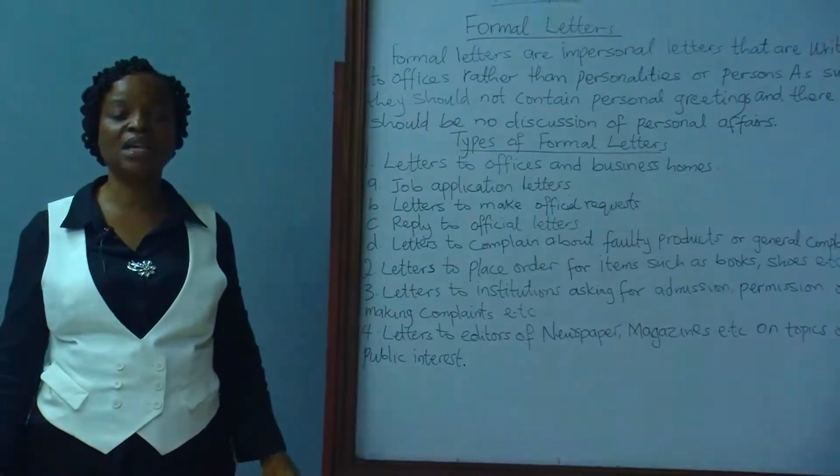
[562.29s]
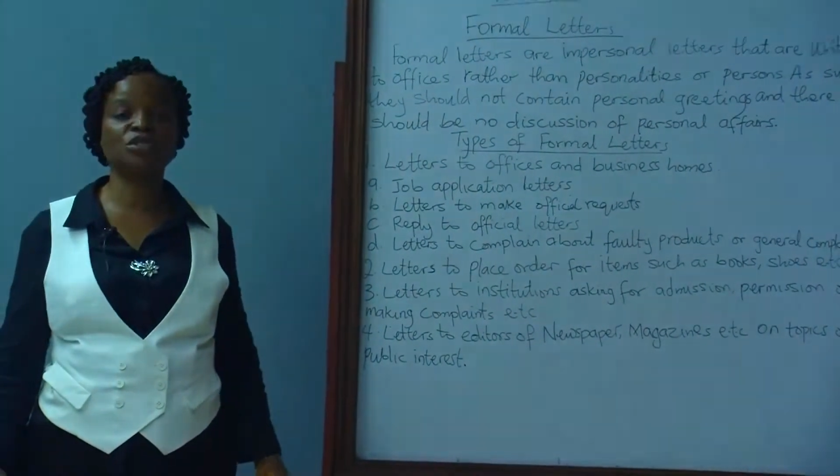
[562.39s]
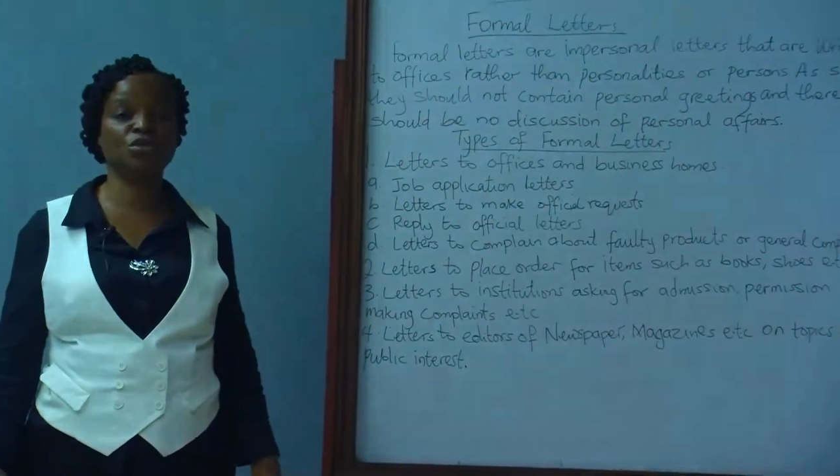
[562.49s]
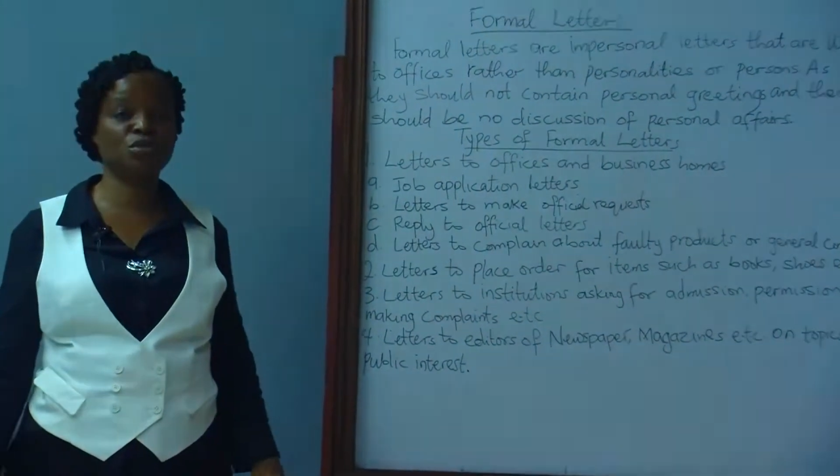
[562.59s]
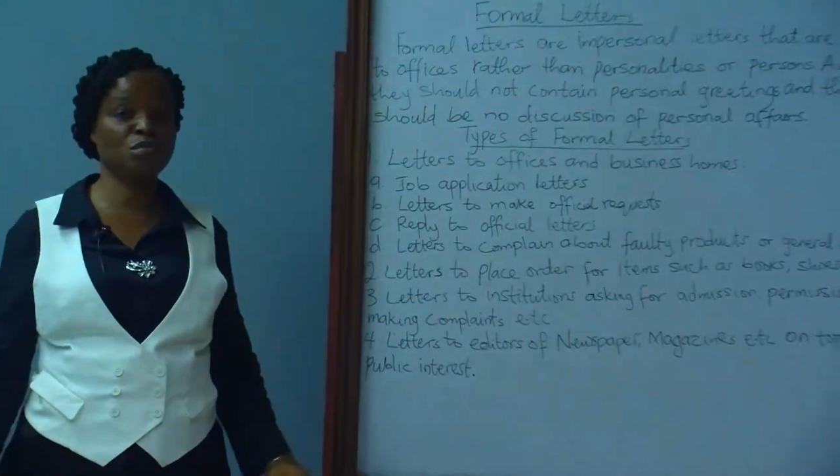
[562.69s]

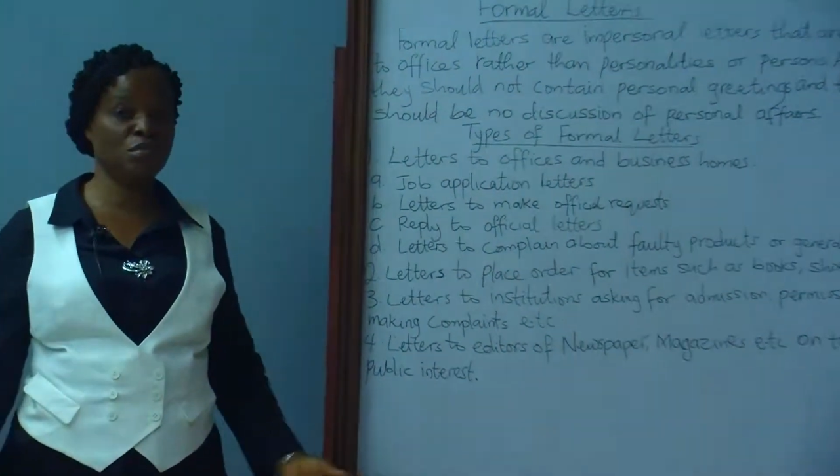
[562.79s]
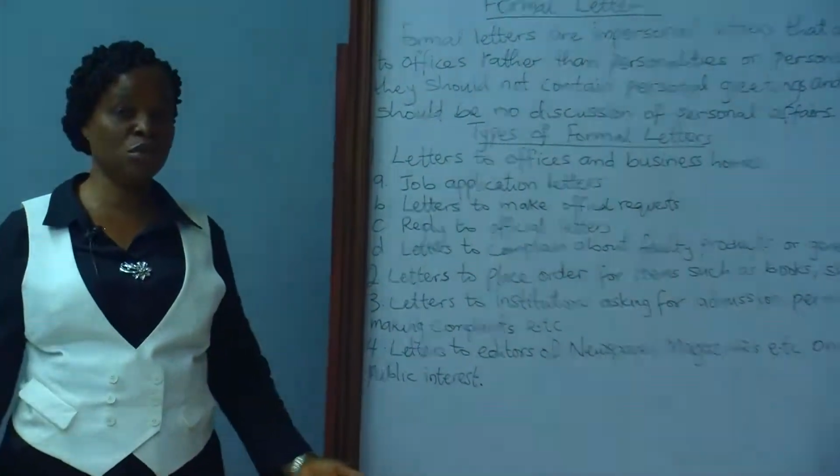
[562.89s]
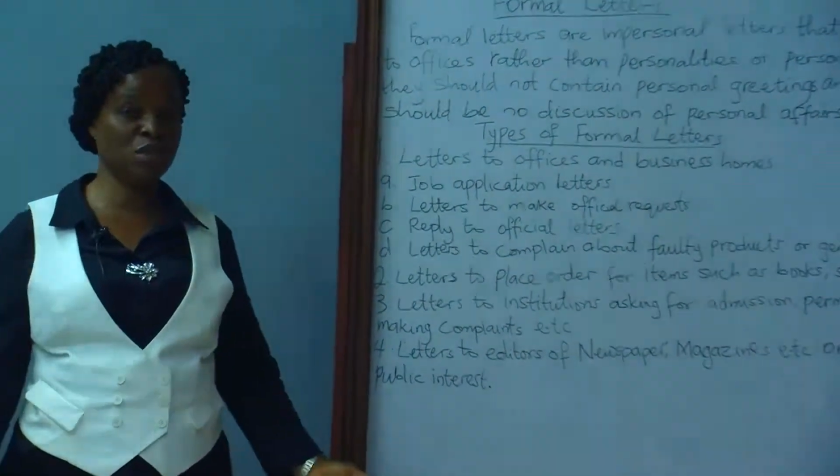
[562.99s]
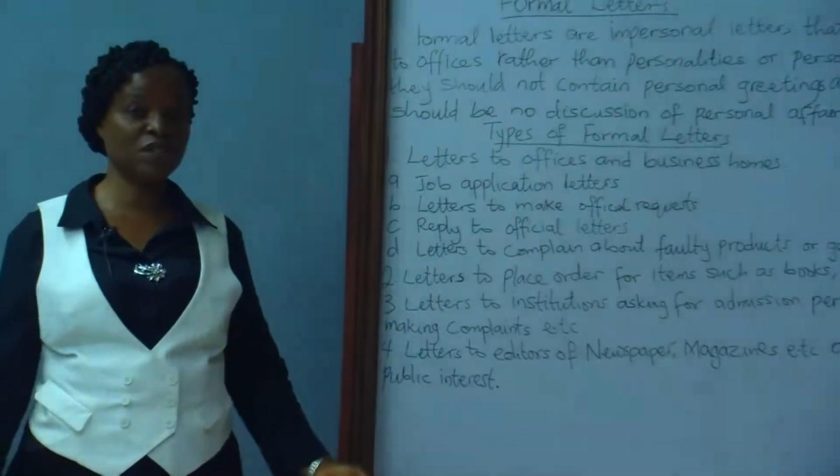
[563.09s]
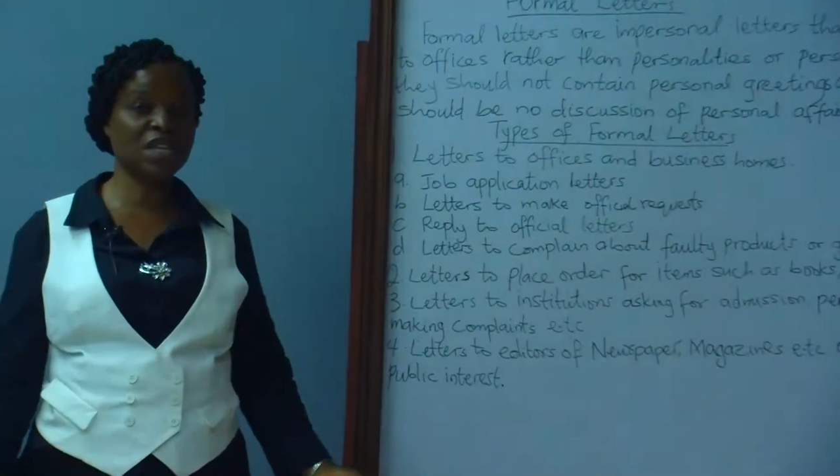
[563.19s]
And
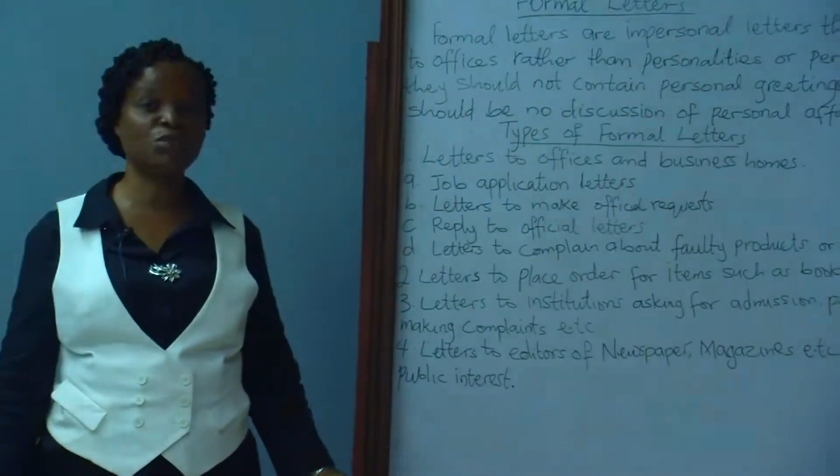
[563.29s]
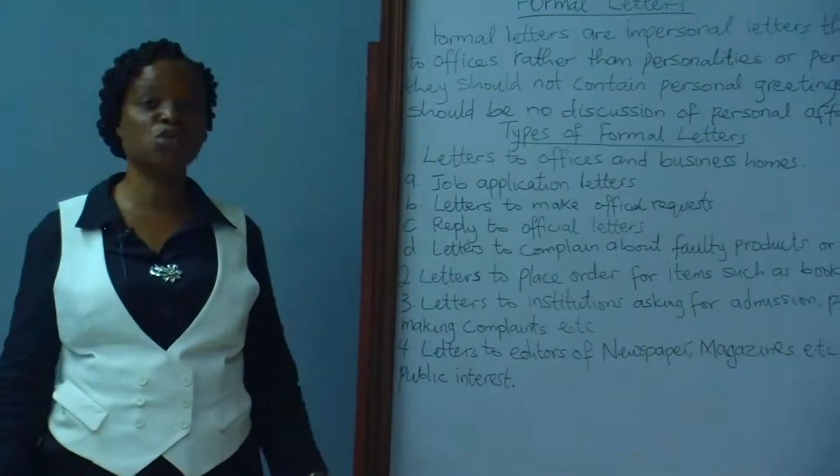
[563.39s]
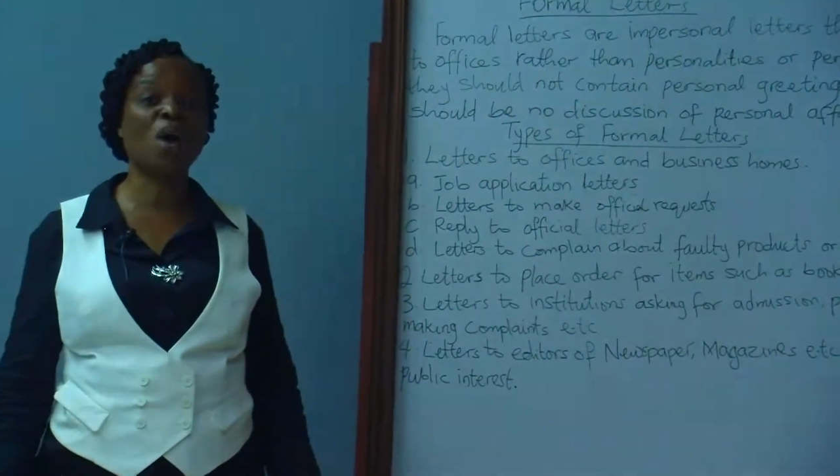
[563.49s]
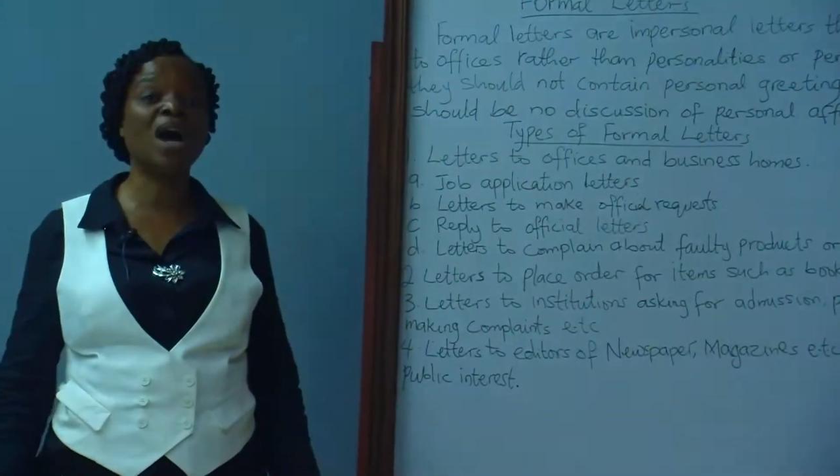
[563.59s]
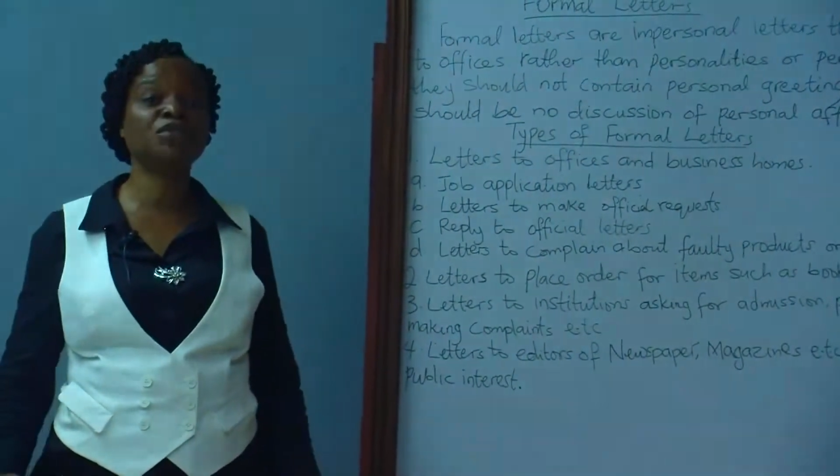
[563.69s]
most of the times
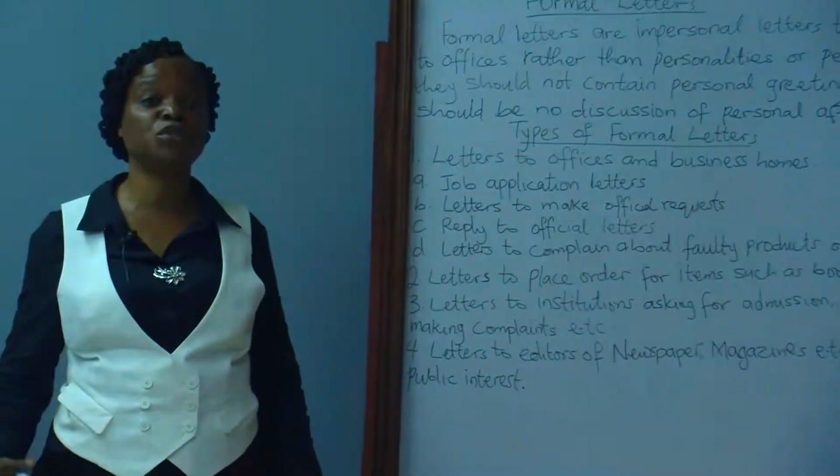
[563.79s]
you have